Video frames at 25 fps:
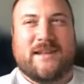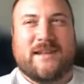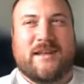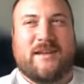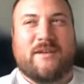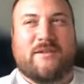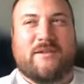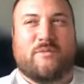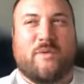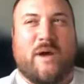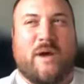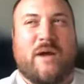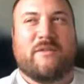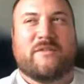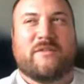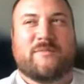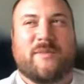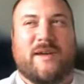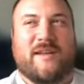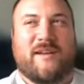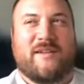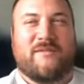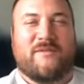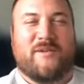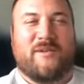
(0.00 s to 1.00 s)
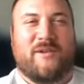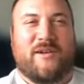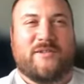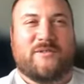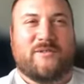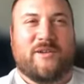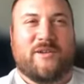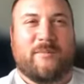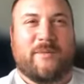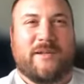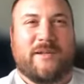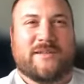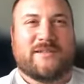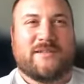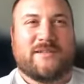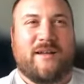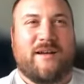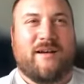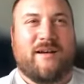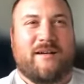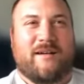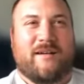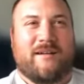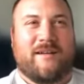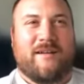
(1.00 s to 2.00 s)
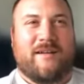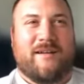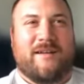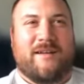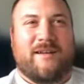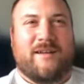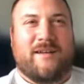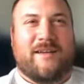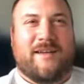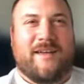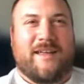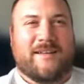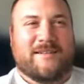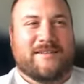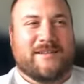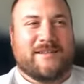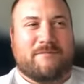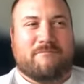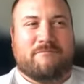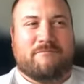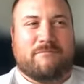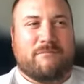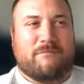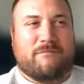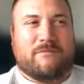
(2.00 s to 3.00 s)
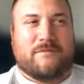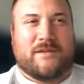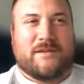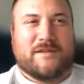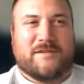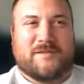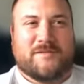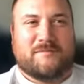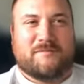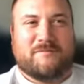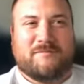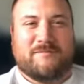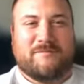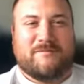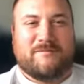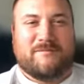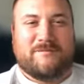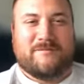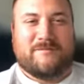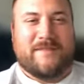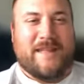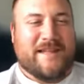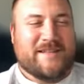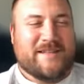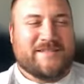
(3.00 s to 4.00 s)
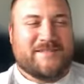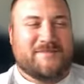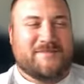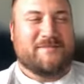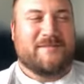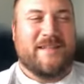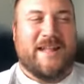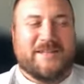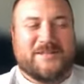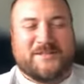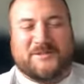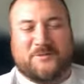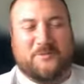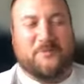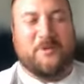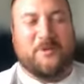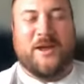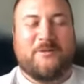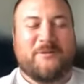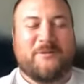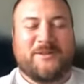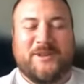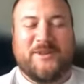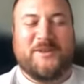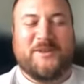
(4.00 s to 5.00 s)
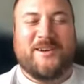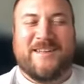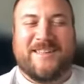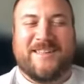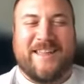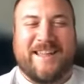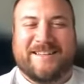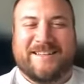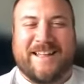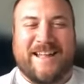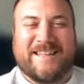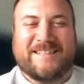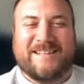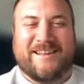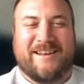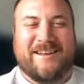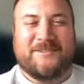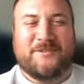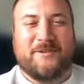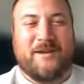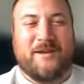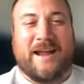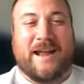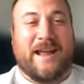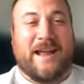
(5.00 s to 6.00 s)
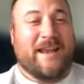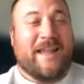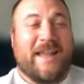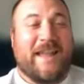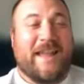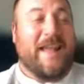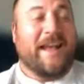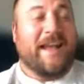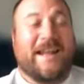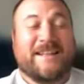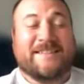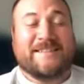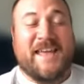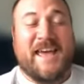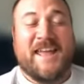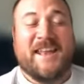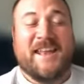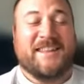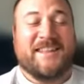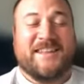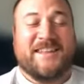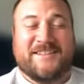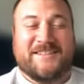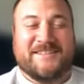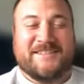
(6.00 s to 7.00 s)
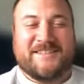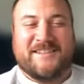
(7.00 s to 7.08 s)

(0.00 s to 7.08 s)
goes, "Why was my interview only 20 minutes long?" And I was like, "Because that's the way we do it. Like that's how I do it. I got 10 of these.